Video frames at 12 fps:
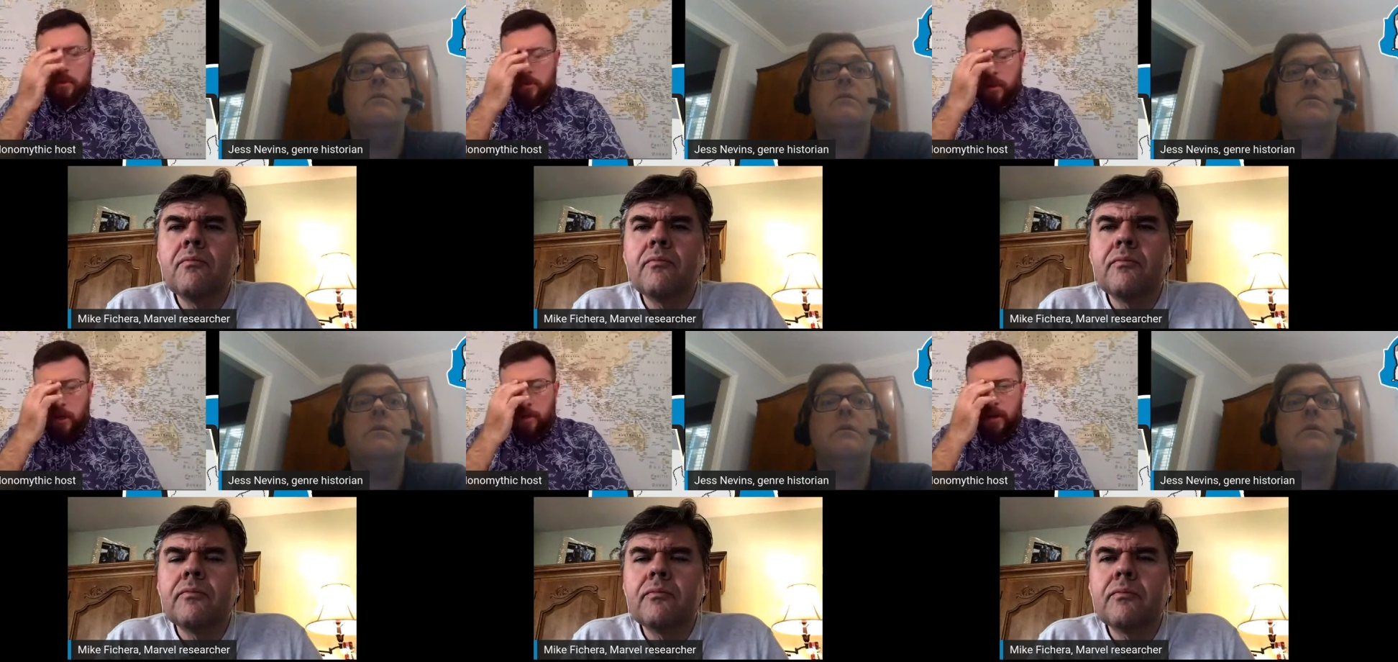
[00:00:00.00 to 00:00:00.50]
Speaker 1: when you
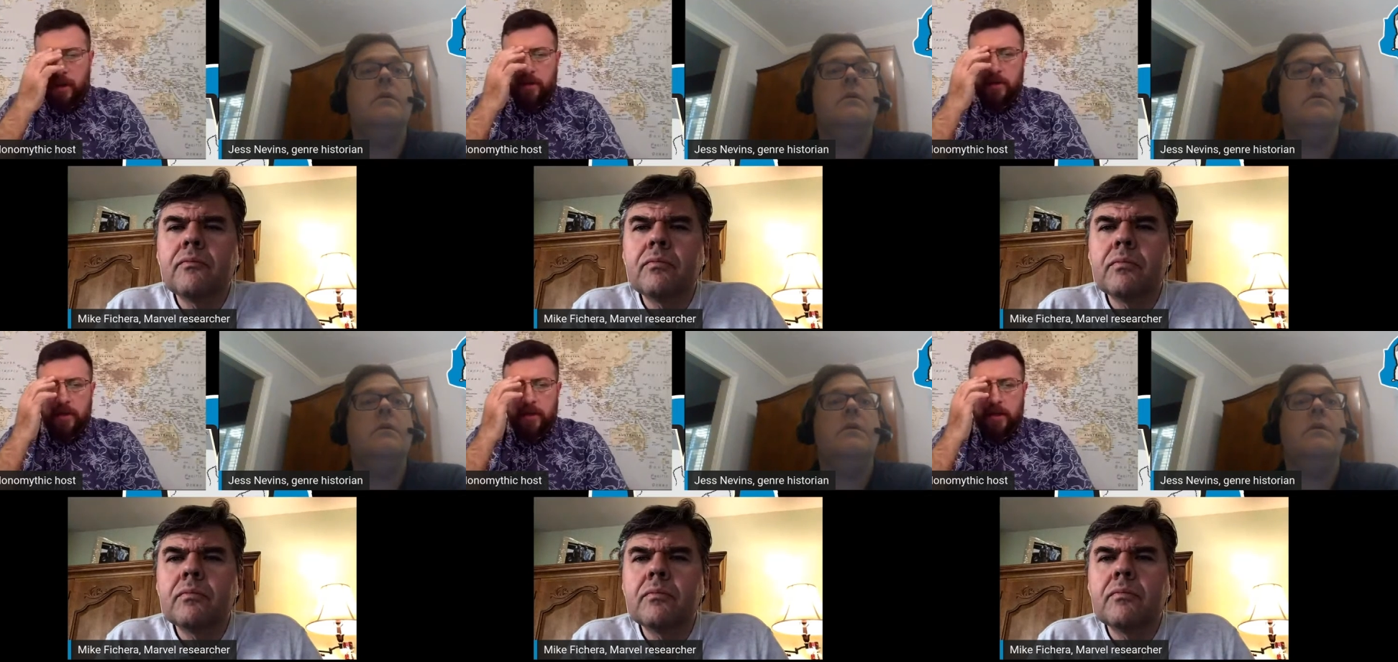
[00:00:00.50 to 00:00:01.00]
talk
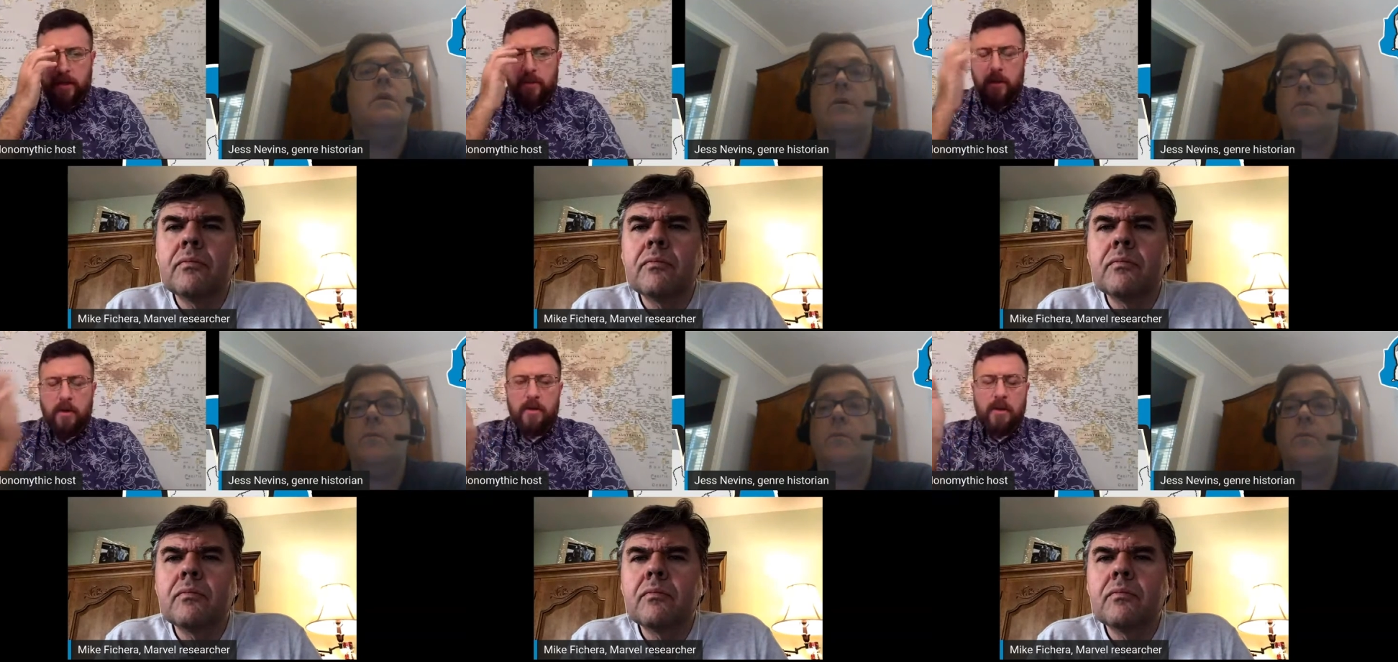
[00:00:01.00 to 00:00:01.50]
about um,
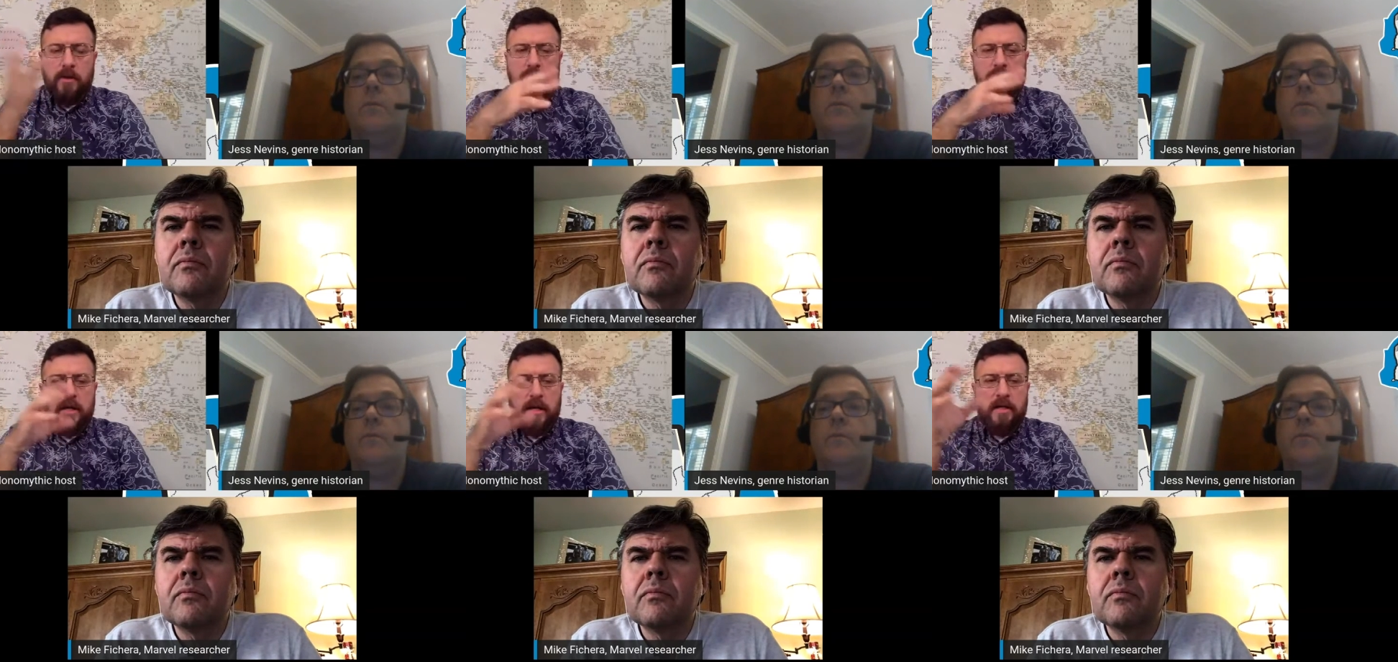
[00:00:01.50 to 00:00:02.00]
earlier you
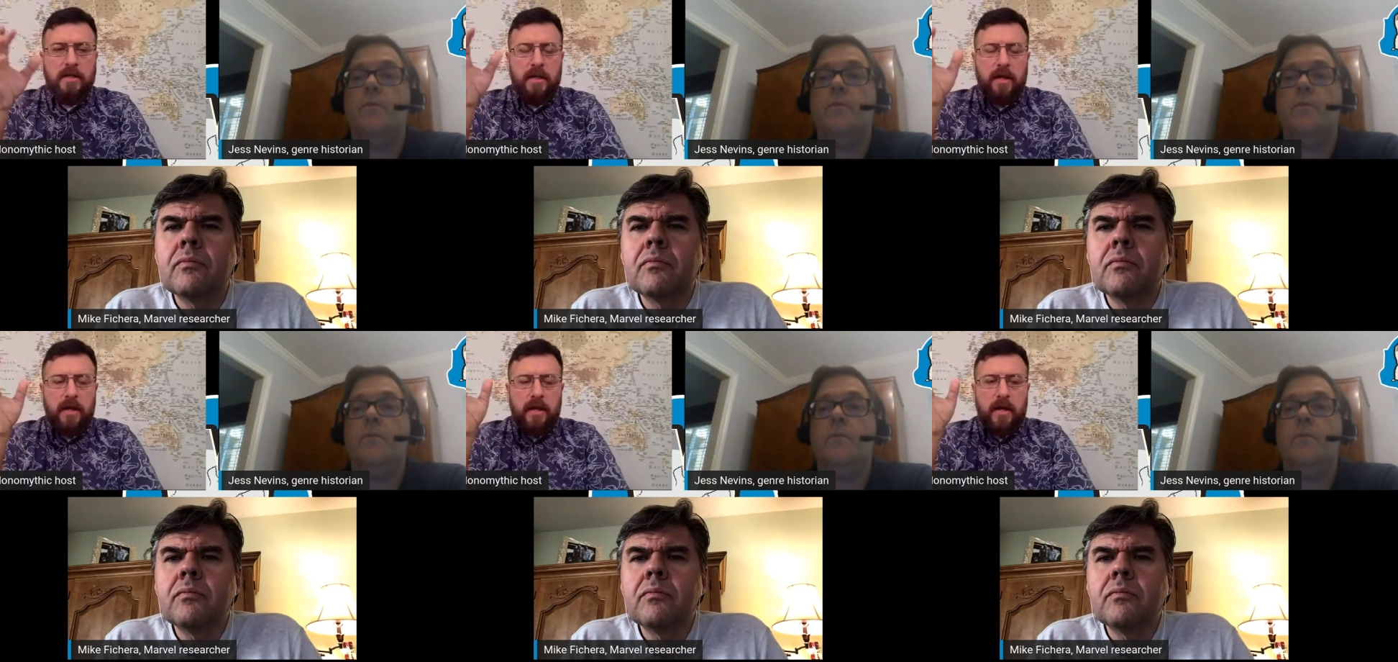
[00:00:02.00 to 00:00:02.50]
said
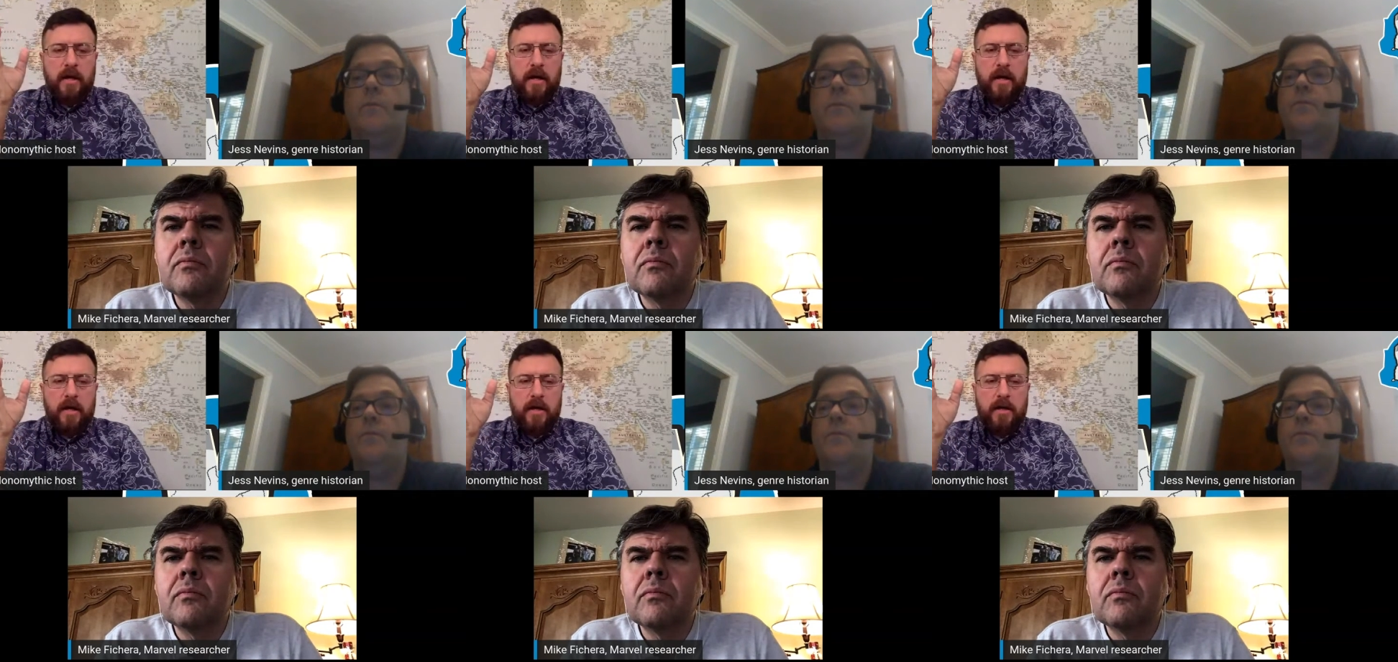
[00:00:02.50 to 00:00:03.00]

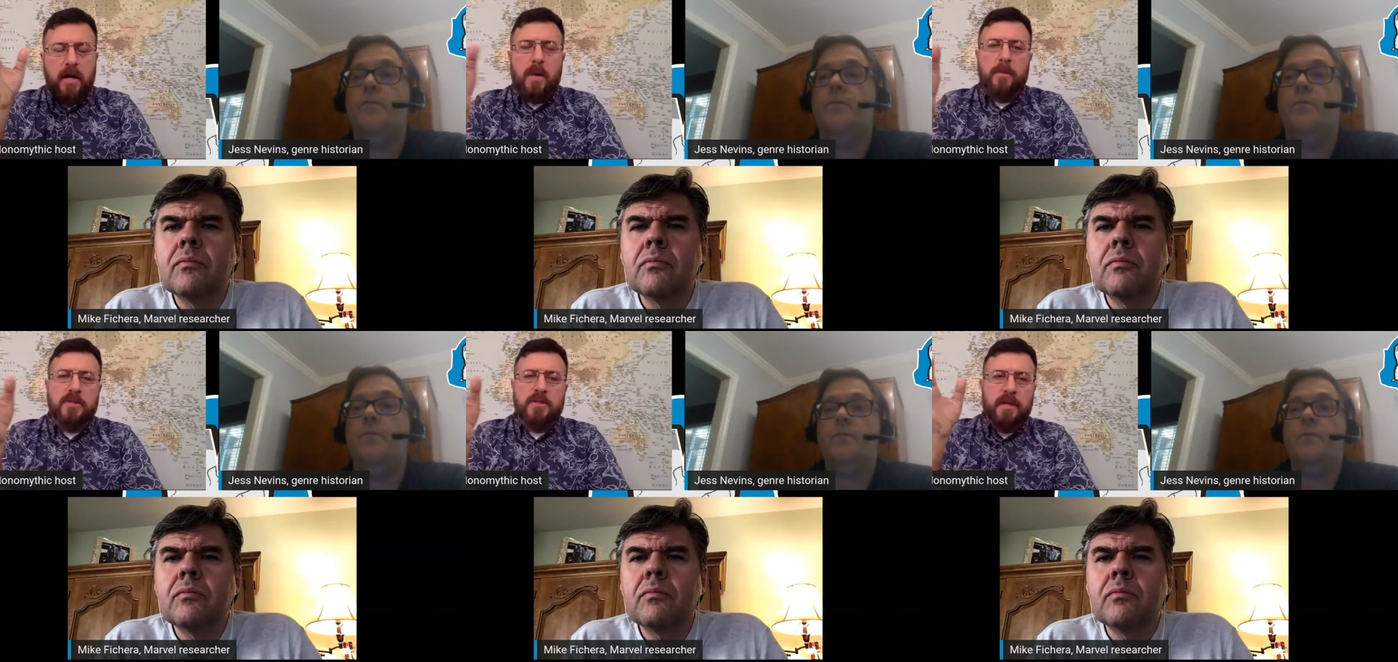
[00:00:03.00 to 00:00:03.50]
uh, comic
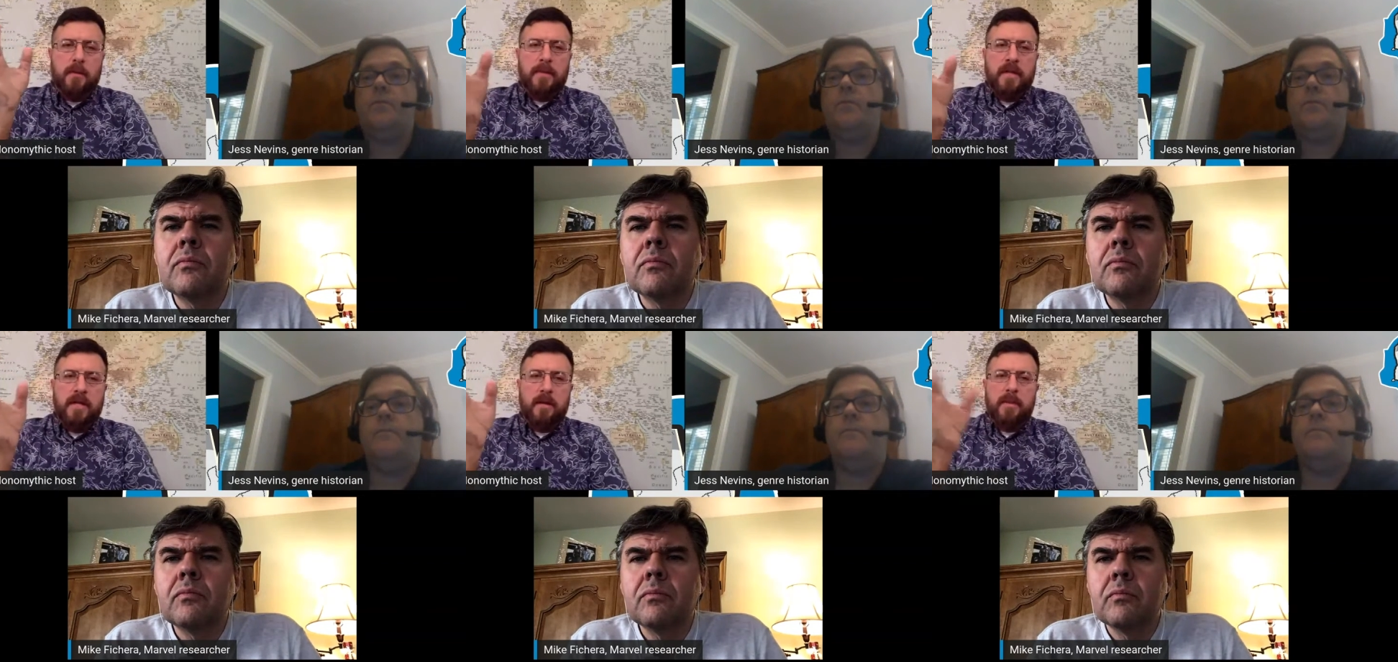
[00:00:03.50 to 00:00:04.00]
books being a
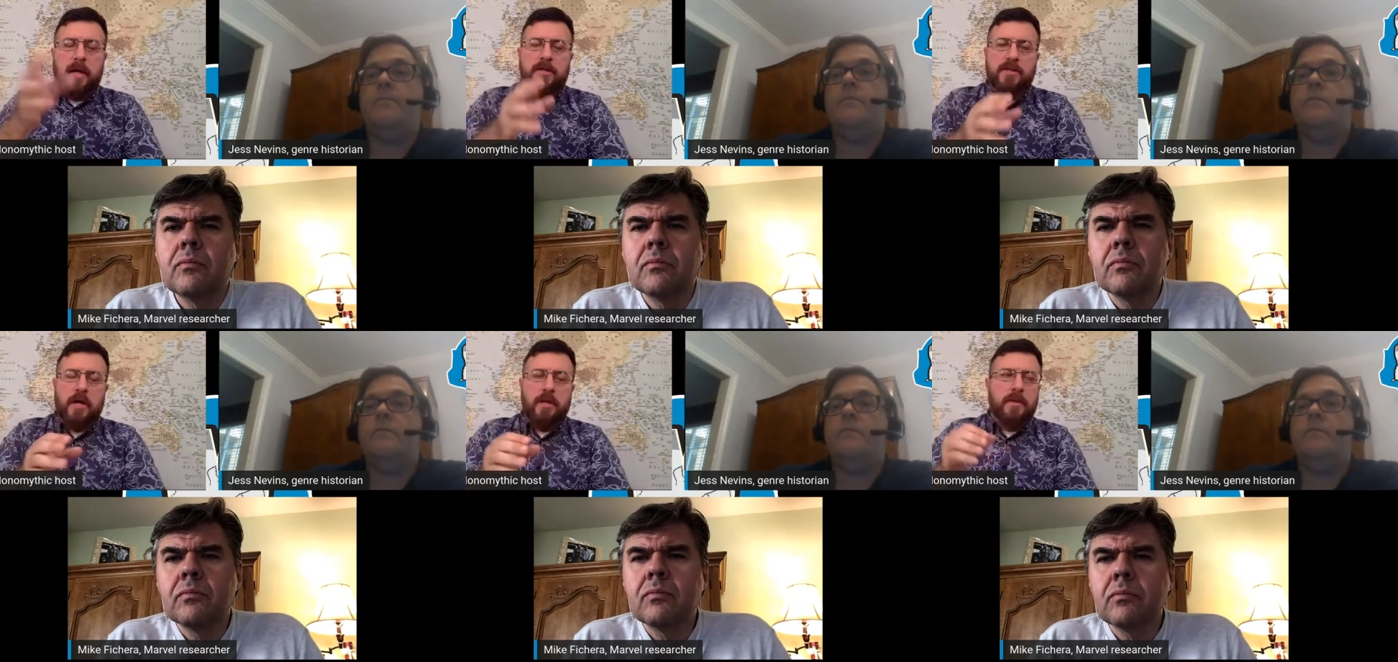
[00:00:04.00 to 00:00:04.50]
medium not a
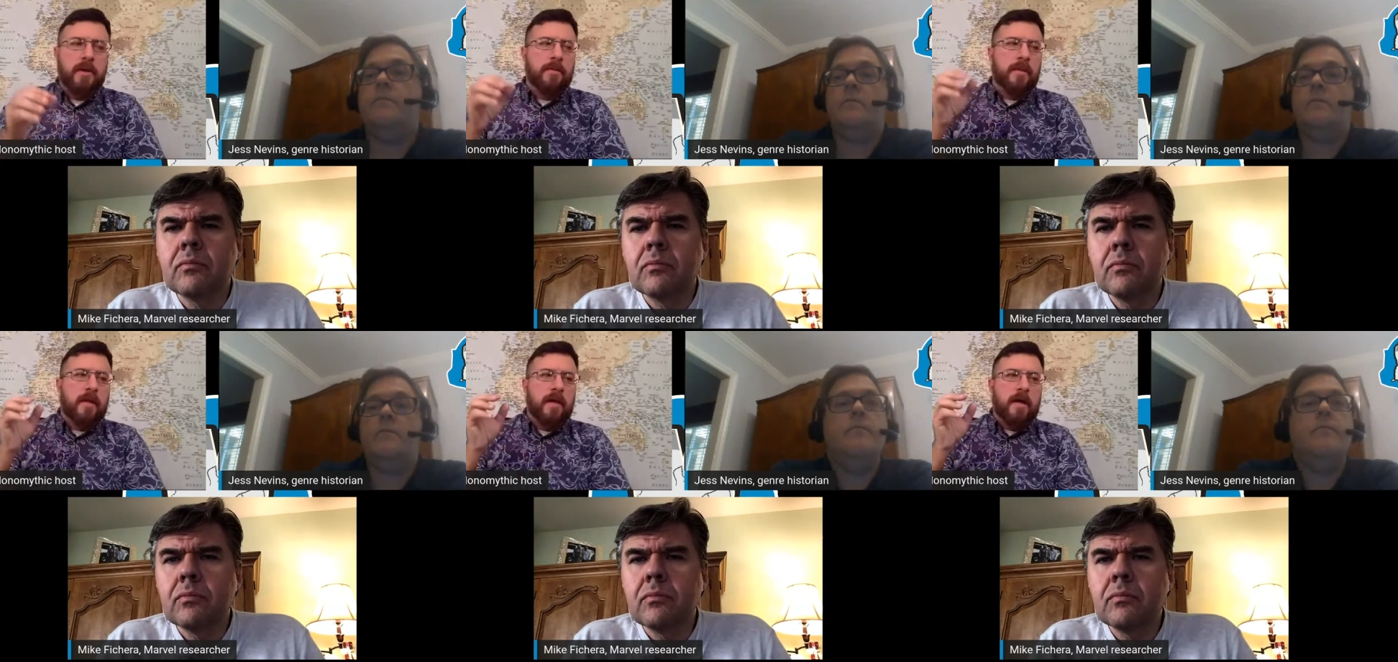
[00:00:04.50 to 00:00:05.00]
genre